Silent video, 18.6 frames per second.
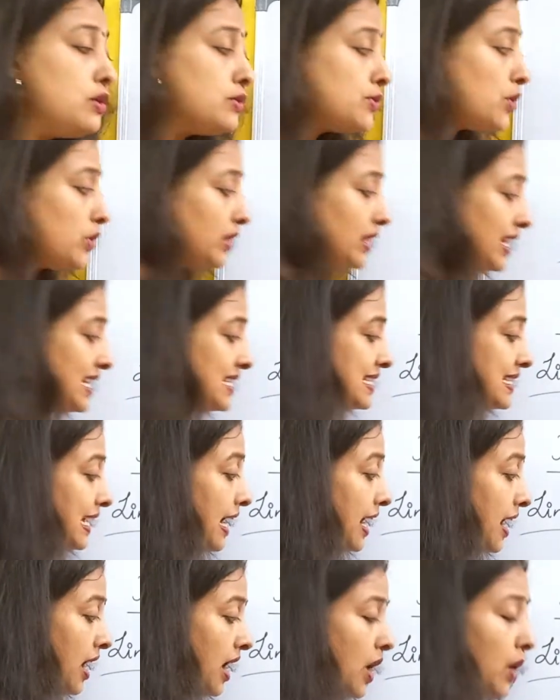So this
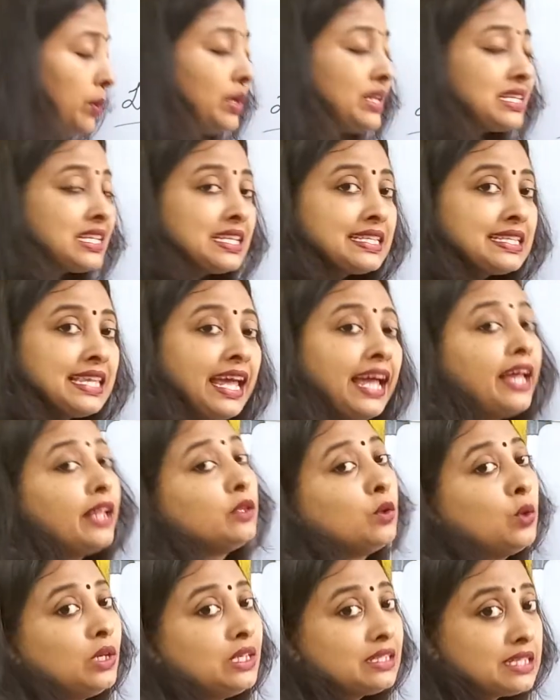a which is there,
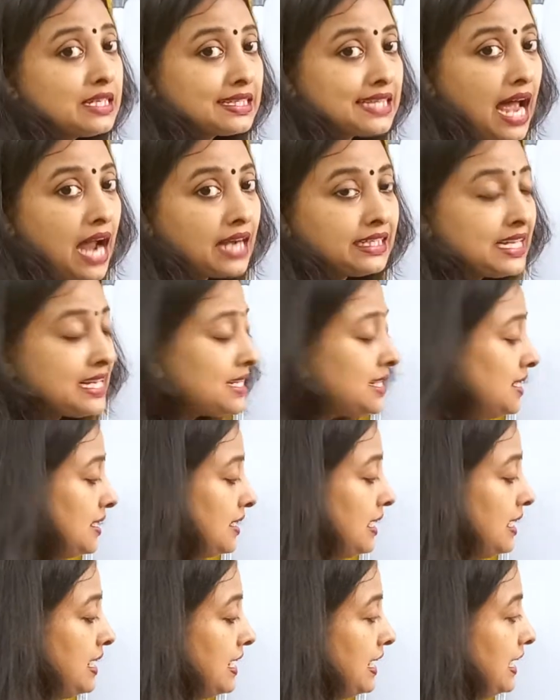though it is
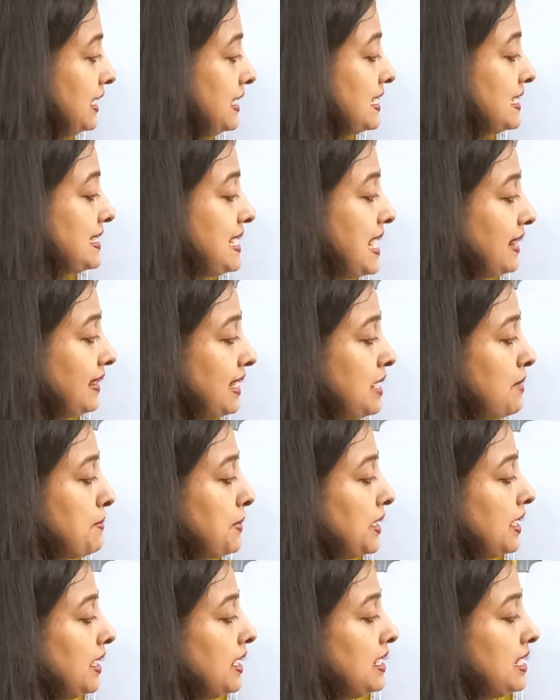article, it is nothing
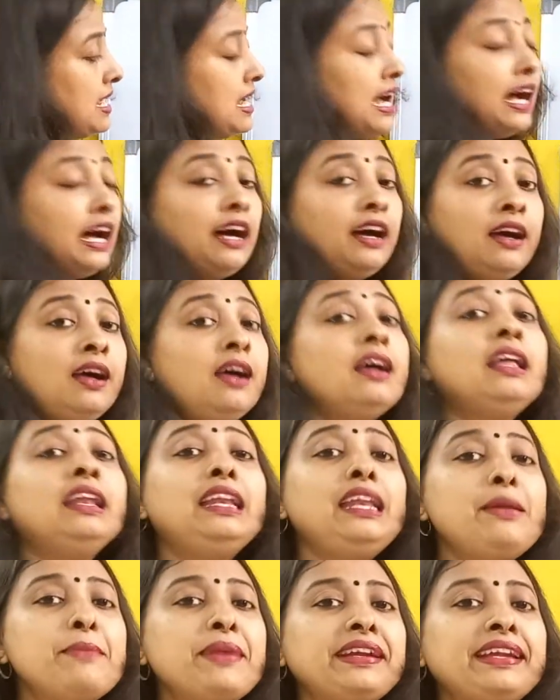but a
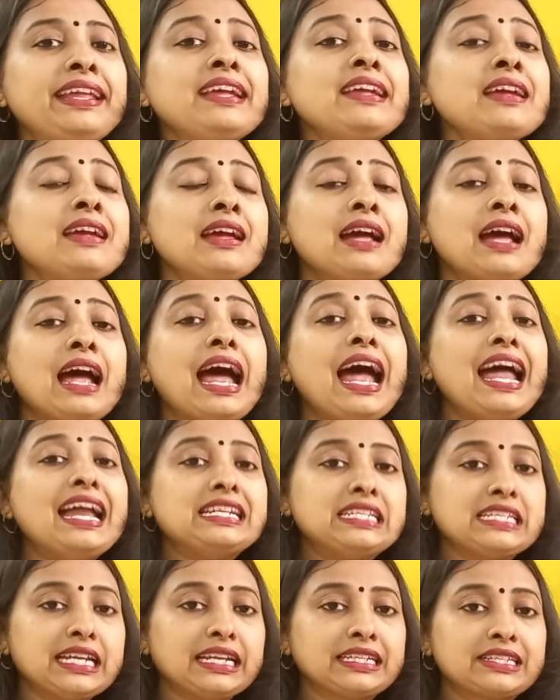limiting
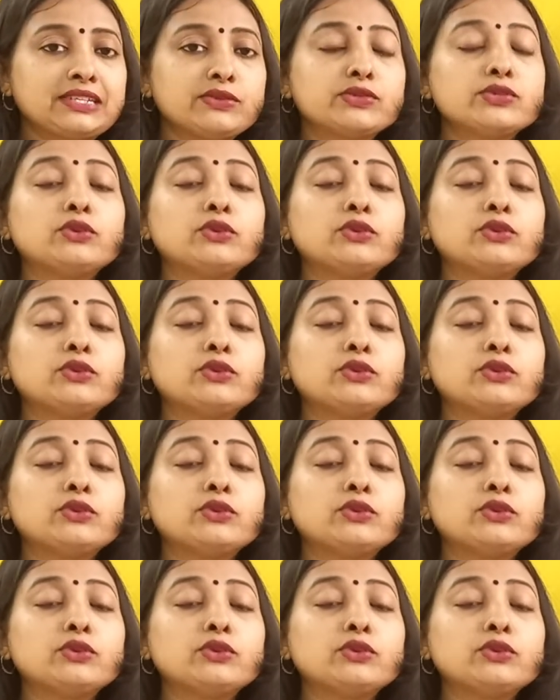adjective.